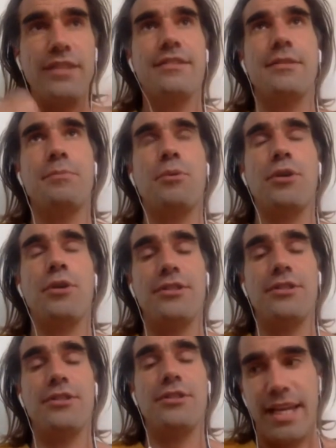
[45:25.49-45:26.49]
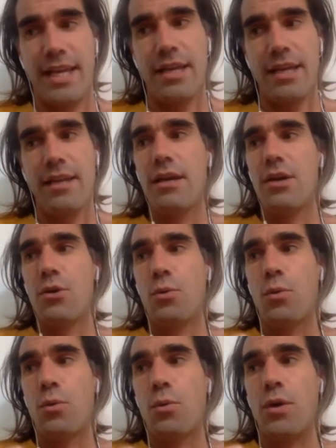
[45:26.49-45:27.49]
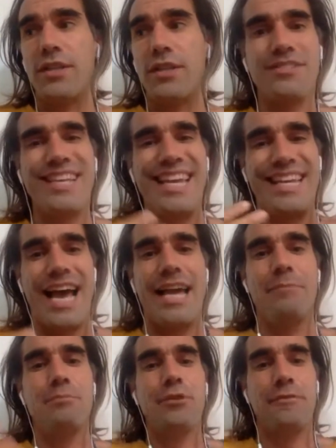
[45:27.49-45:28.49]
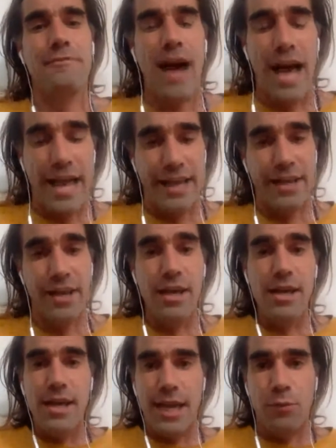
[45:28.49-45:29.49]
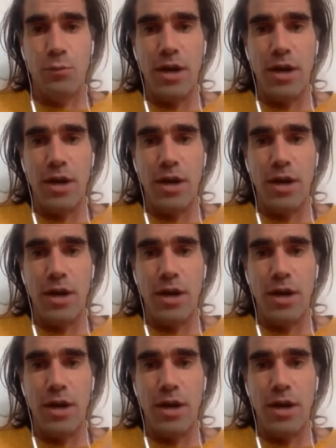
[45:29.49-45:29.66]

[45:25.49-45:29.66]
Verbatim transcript: What supports do I need? What supports can I provide?